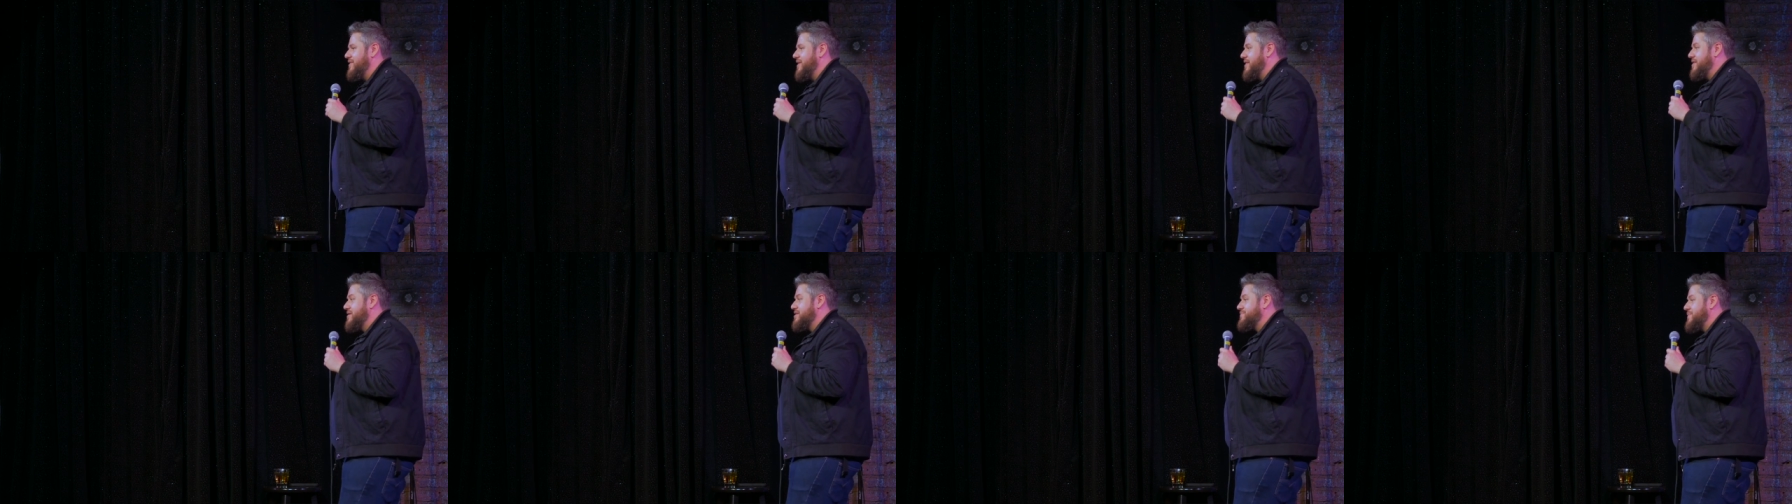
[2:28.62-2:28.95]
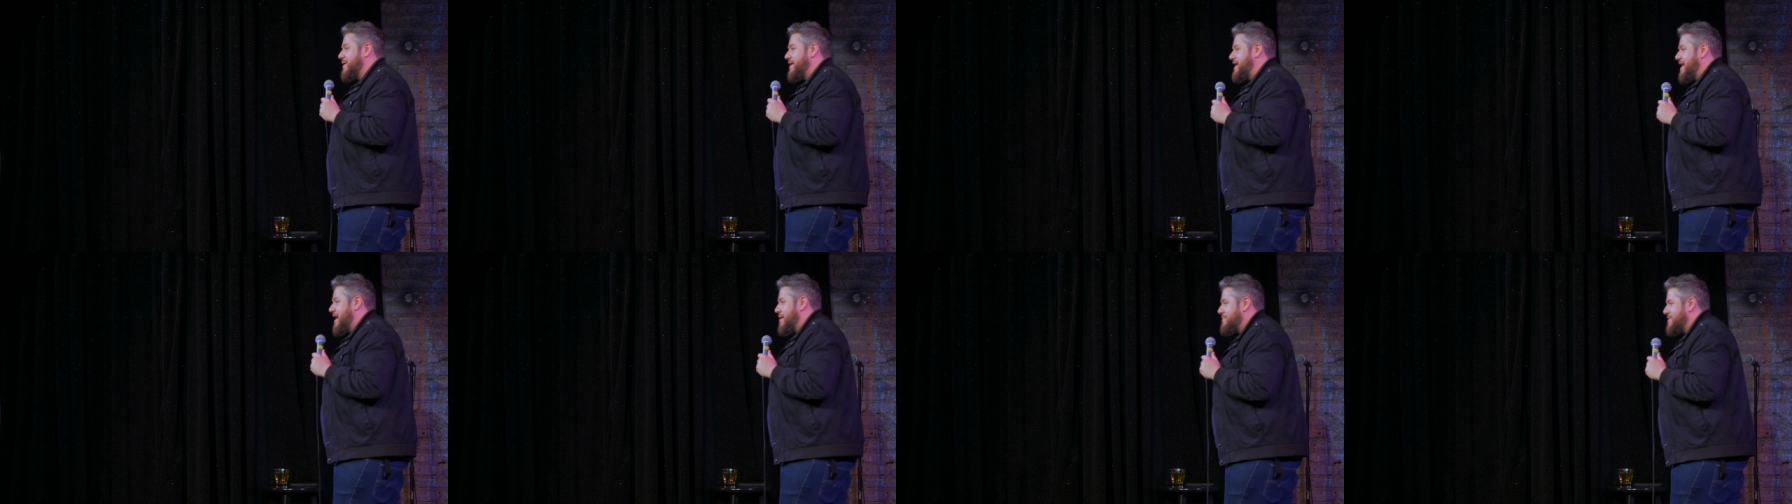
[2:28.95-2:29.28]
and then there's
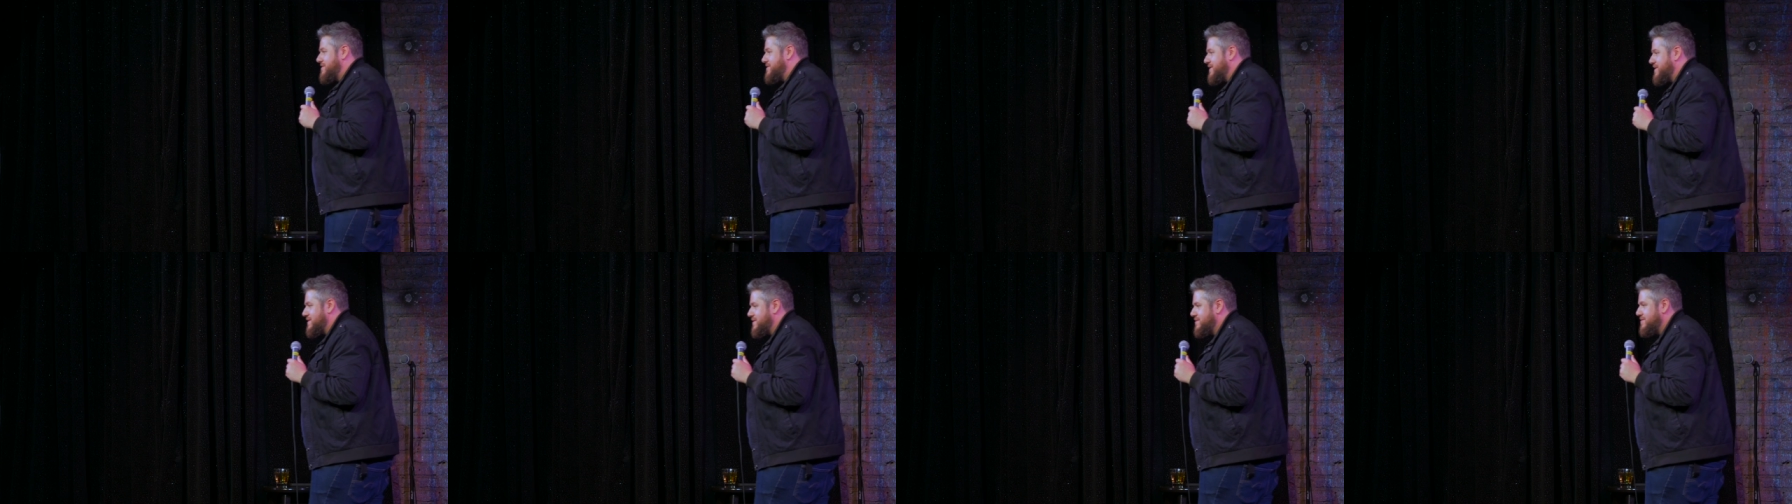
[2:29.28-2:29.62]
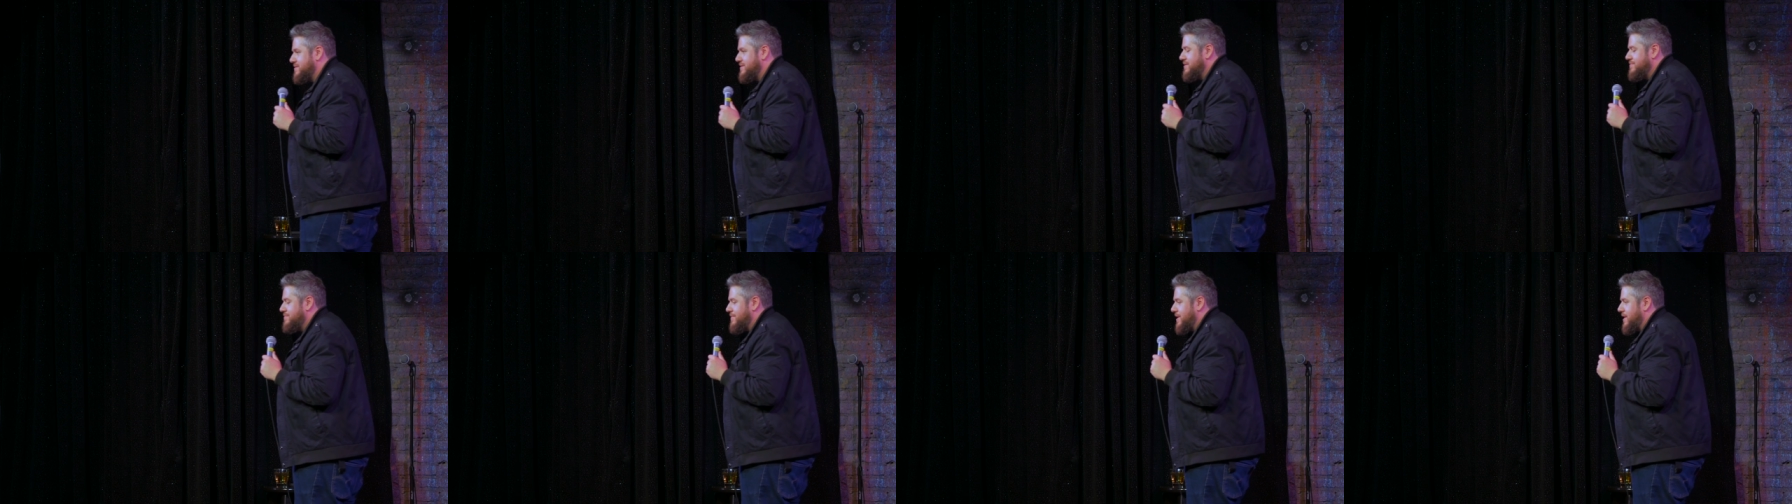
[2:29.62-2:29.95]
my
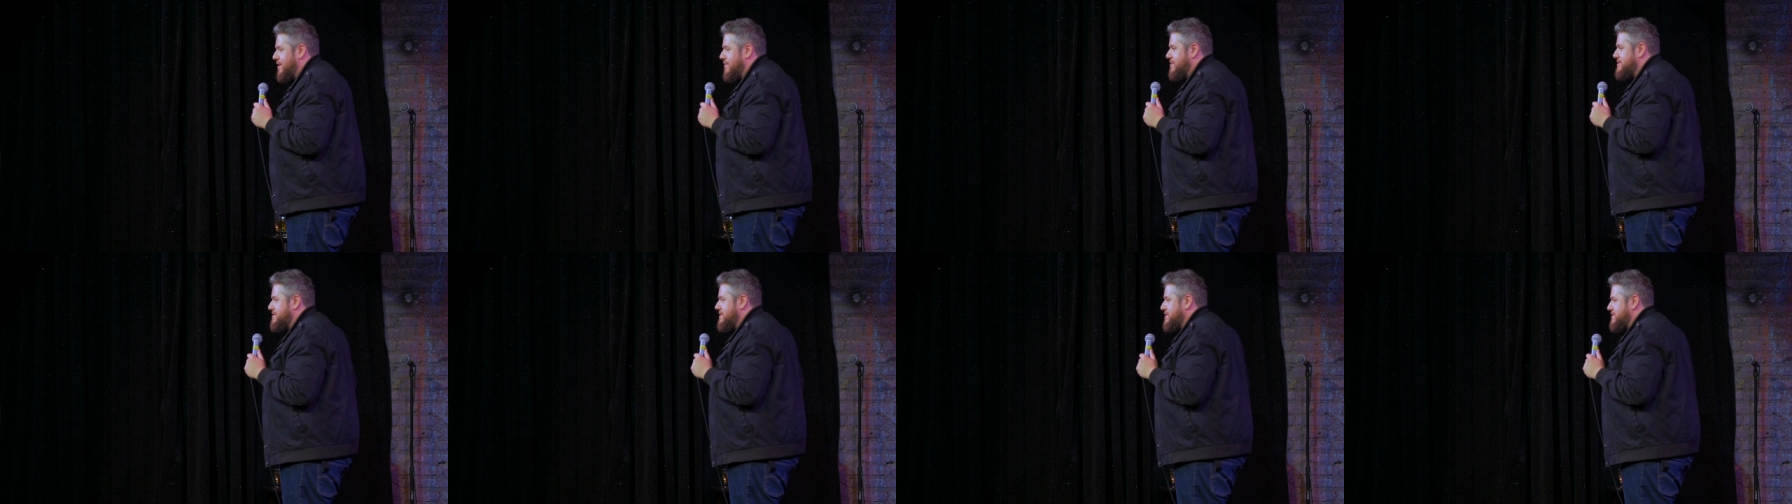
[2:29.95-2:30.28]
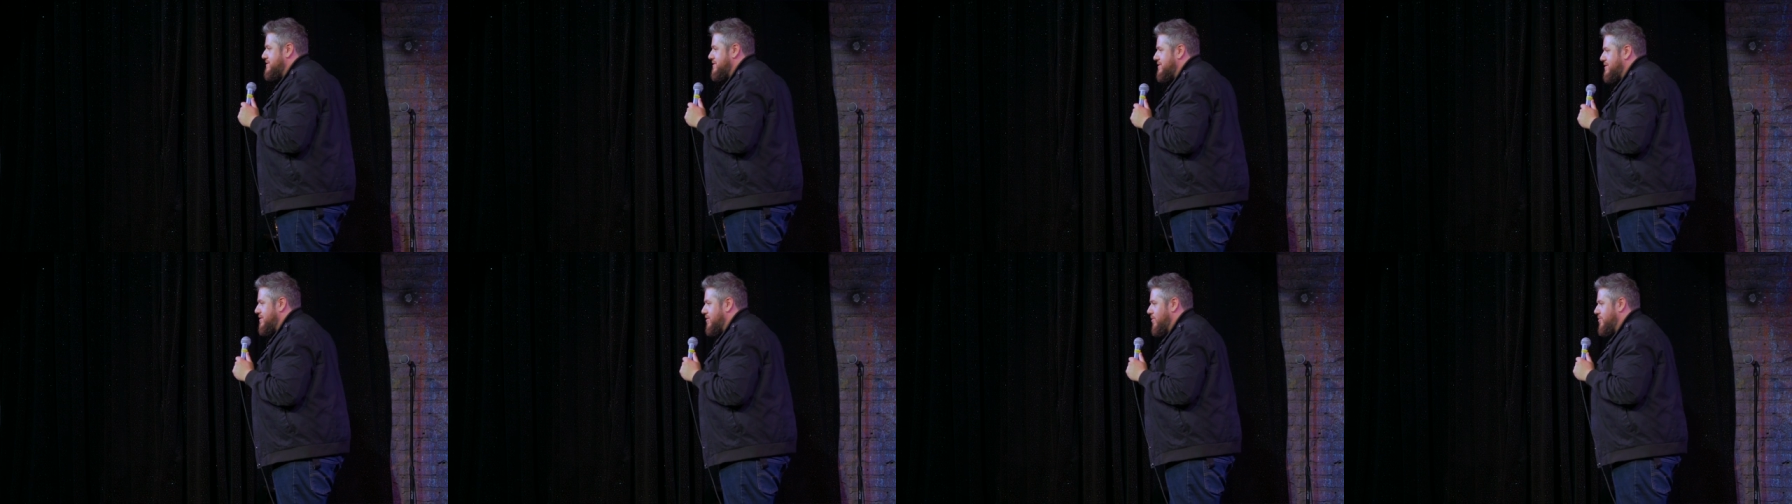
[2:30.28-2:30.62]
nemesis. My nemesis
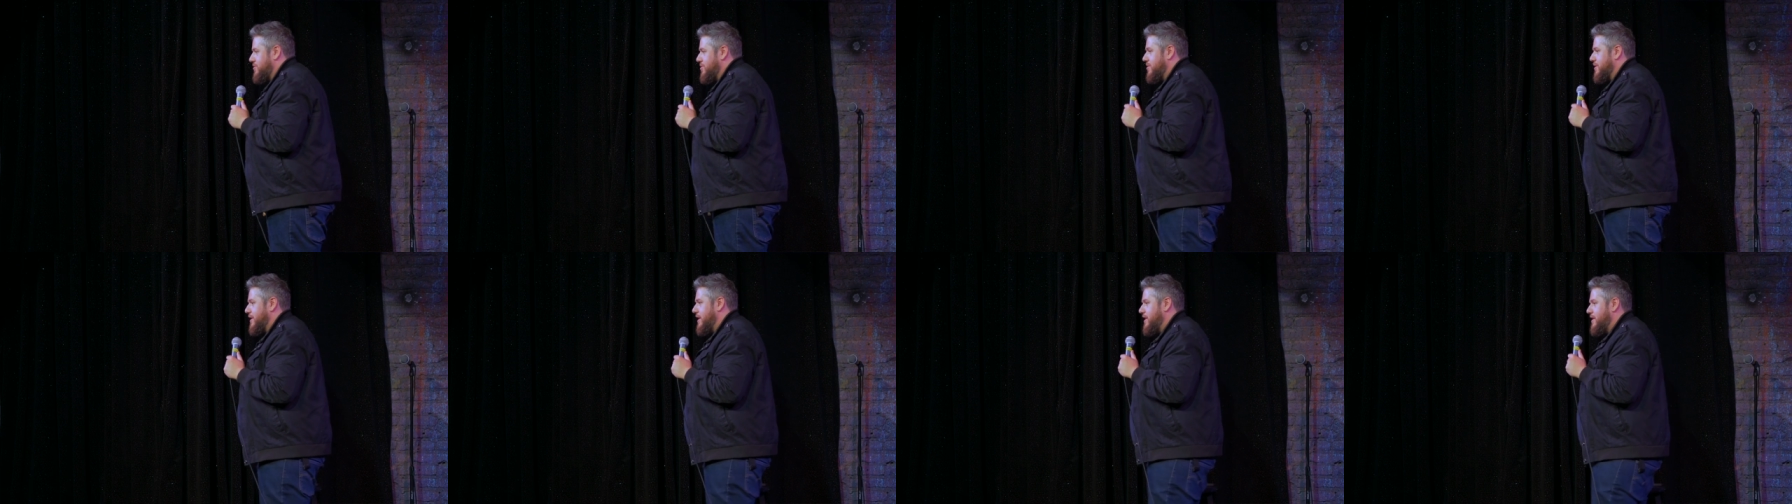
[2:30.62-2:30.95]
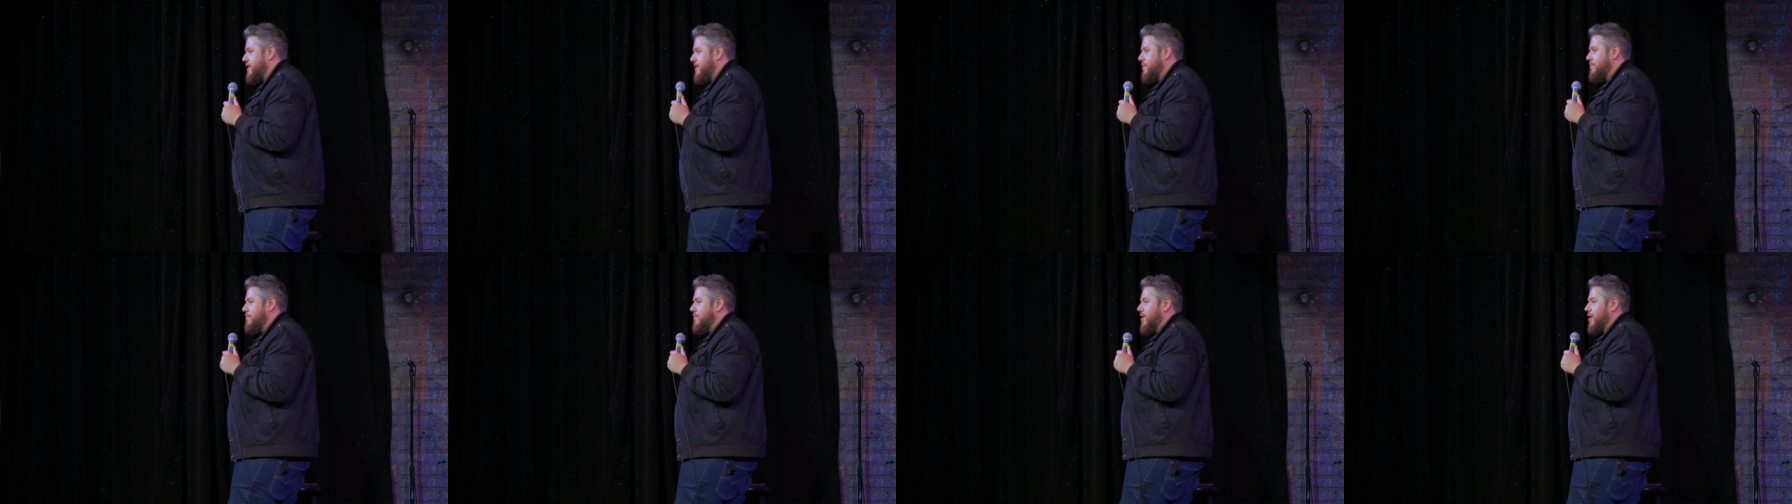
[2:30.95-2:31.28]
is an older lady
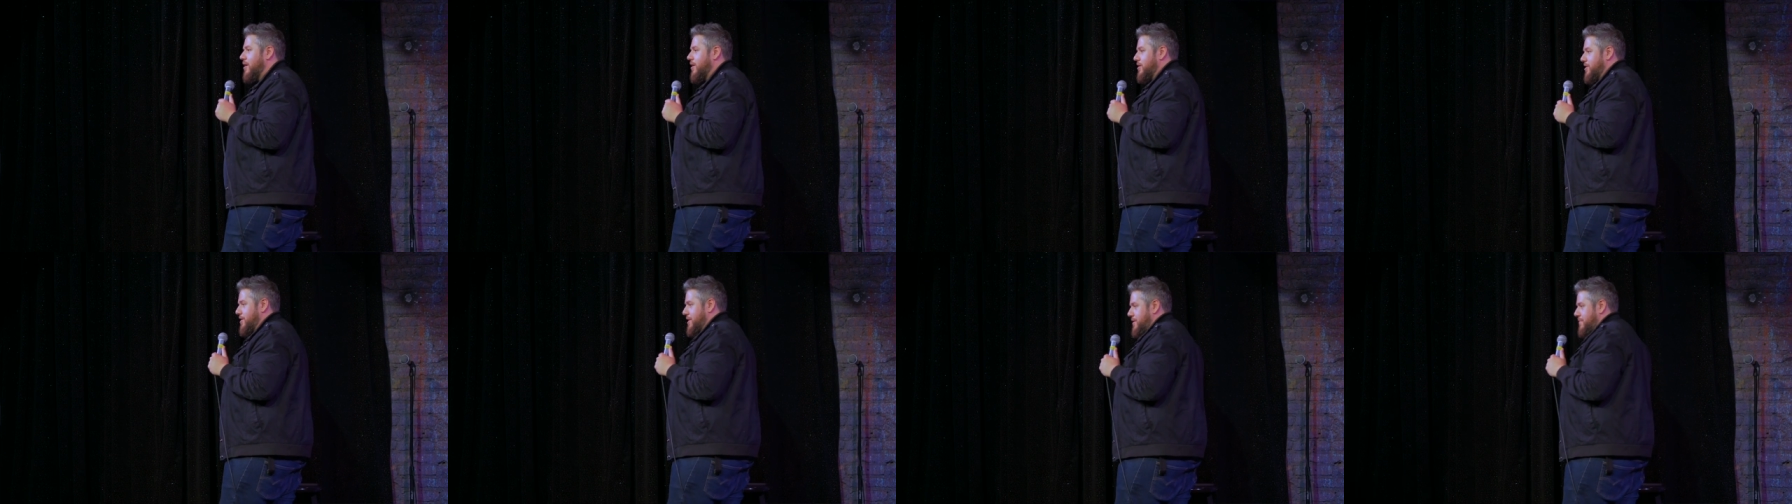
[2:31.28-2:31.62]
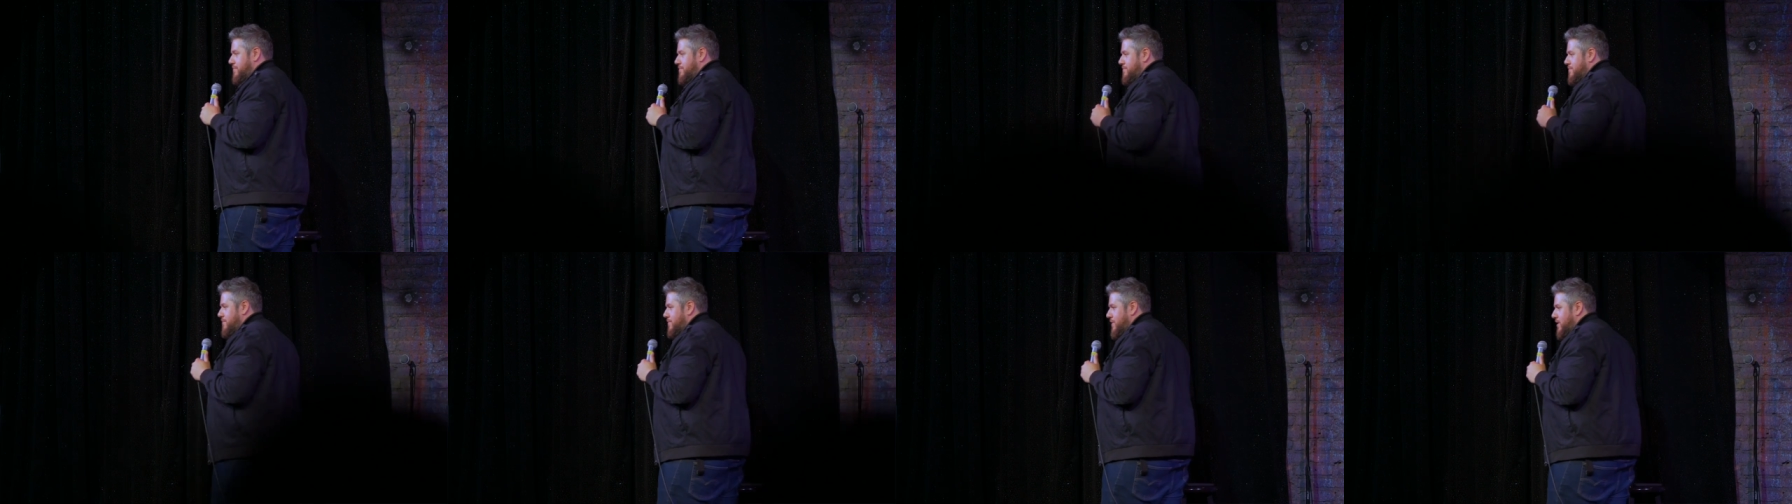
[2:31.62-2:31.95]
named Margaret.